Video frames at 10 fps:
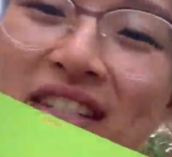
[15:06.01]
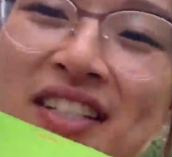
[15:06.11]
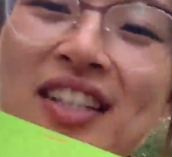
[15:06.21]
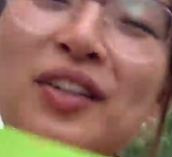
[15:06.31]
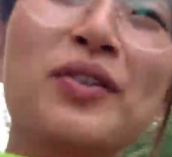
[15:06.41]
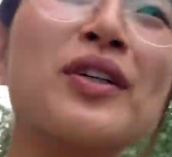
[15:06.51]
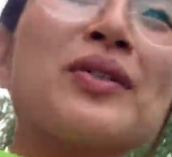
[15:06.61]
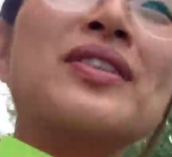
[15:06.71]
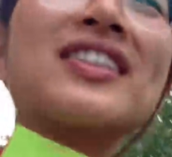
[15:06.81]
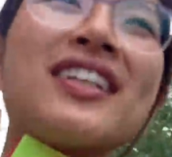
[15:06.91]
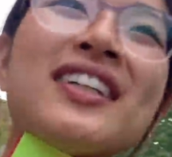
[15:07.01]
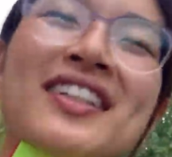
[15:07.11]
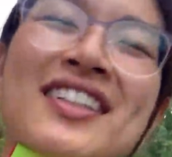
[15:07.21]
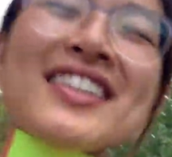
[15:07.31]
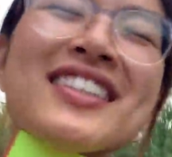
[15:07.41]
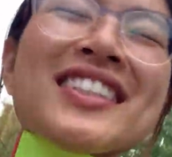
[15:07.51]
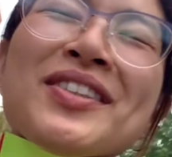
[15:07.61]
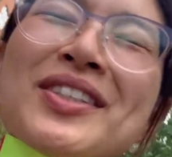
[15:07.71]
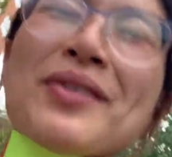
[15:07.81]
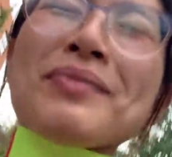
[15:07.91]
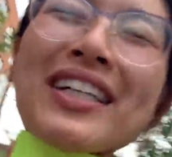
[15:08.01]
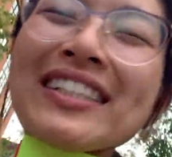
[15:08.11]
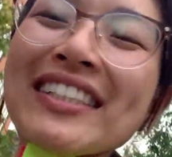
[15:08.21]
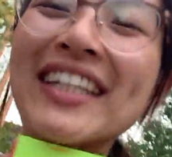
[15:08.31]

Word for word: these little notes so, so much.